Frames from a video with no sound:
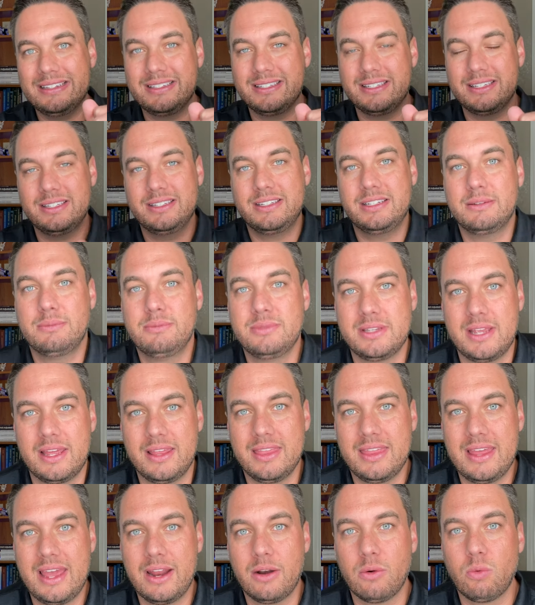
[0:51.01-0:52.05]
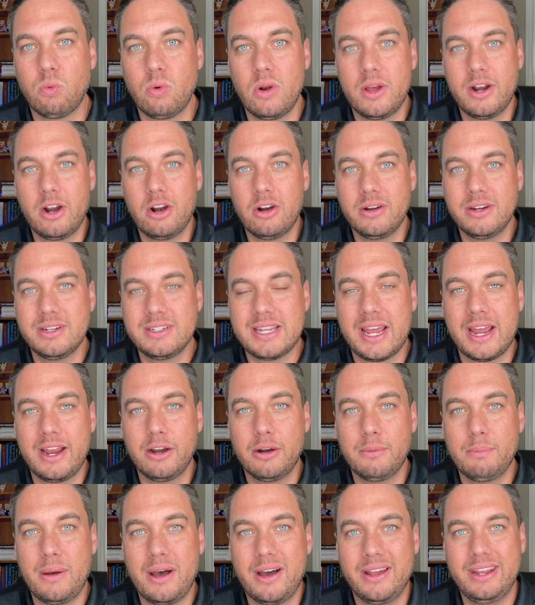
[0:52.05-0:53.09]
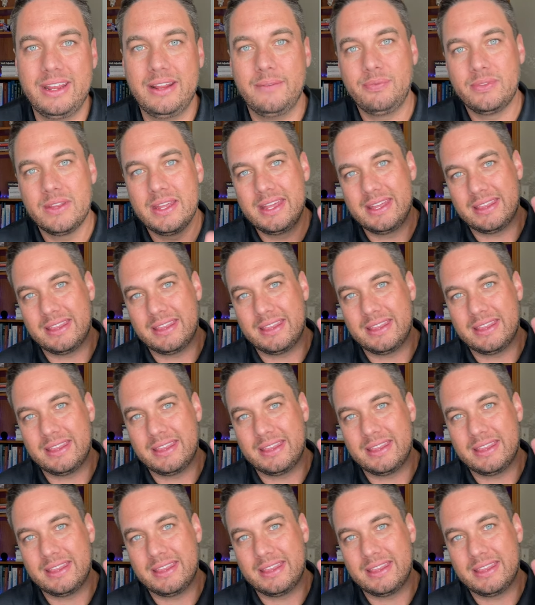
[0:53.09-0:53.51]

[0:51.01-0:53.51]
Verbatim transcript: systems that run our entire body